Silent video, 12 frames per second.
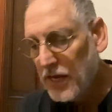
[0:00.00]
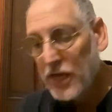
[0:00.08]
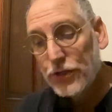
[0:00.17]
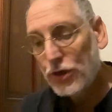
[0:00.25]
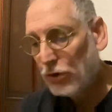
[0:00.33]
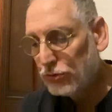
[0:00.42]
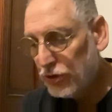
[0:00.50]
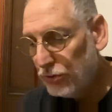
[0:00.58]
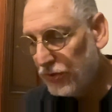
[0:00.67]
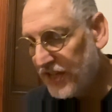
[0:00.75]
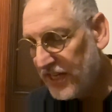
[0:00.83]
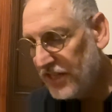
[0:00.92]
So to
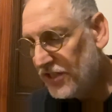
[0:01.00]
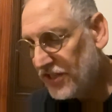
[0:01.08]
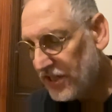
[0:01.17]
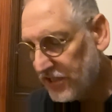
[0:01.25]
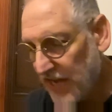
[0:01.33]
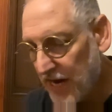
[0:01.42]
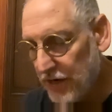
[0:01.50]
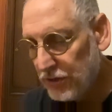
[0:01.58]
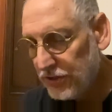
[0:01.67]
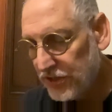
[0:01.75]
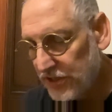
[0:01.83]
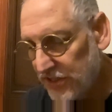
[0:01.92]
these
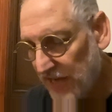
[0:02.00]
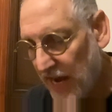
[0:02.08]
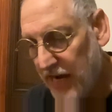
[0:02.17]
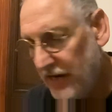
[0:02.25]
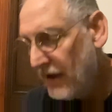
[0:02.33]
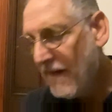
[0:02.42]
sayers say,